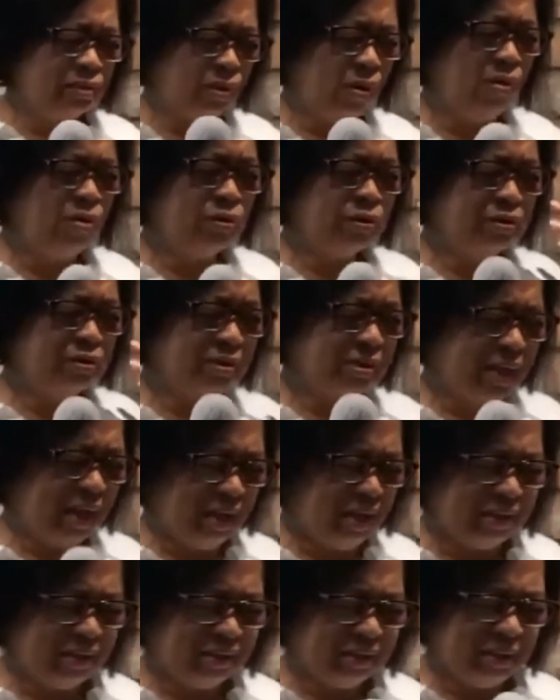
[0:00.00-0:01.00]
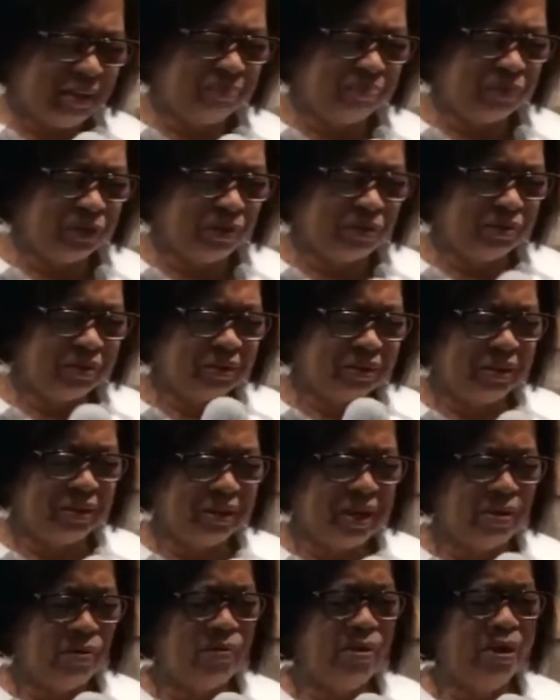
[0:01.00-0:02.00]
those negative thoughts
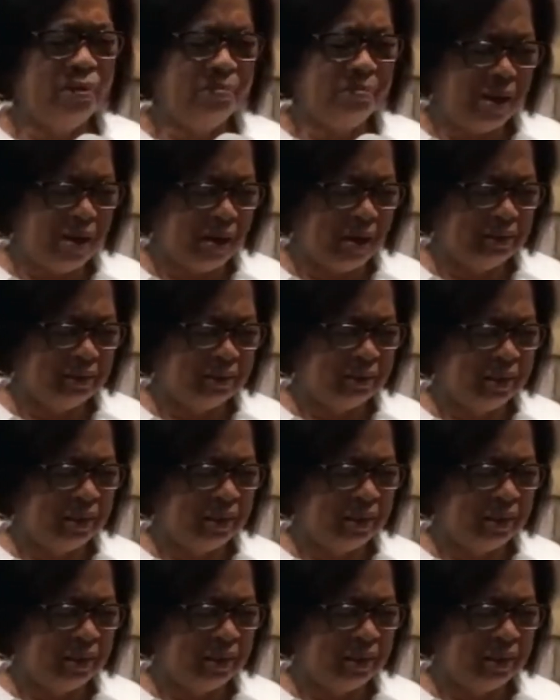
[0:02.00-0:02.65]
in our mind.